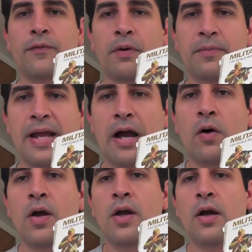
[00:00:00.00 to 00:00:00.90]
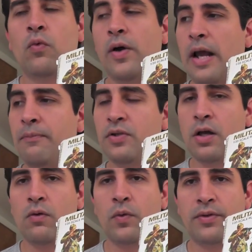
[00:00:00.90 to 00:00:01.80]
from now. When I'm
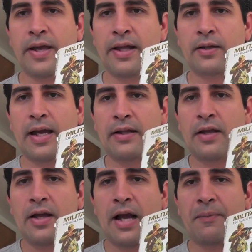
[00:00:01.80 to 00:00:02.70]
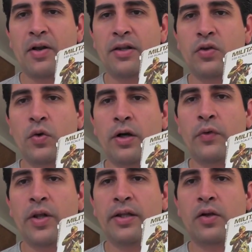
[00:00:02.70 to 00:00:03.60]
done with the Hellcat, I'm gonna do a
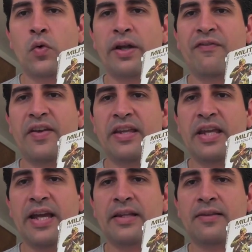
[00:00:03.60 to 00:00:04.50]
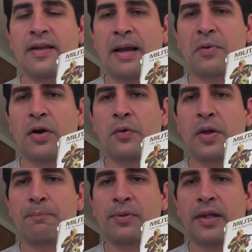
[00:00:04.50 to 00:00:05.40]
really quick vignette. I'm gonna
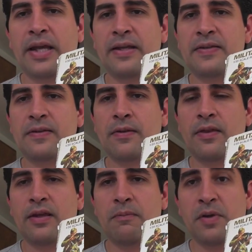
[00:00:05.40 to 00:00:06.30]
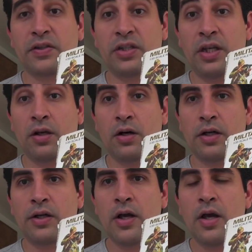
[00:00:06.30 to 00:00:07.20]
replace the machine
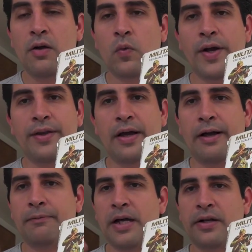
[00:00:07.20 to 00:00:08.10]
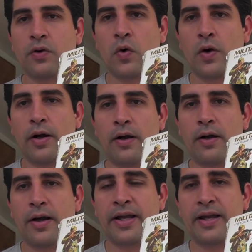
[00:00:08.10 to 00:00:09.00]
gun with I don't know,
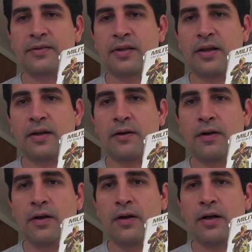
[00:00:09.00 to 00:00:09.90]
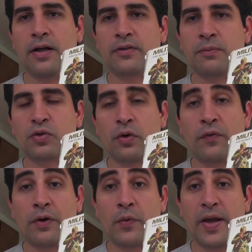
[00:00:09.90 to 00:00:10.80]
I guess some sort
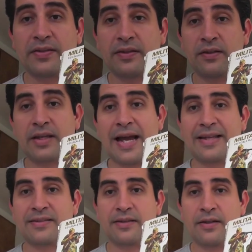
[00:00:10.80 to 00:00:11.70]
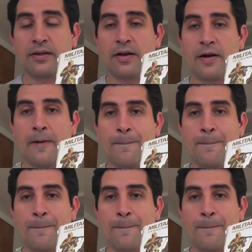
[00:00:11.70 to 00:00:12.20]
of a resin casted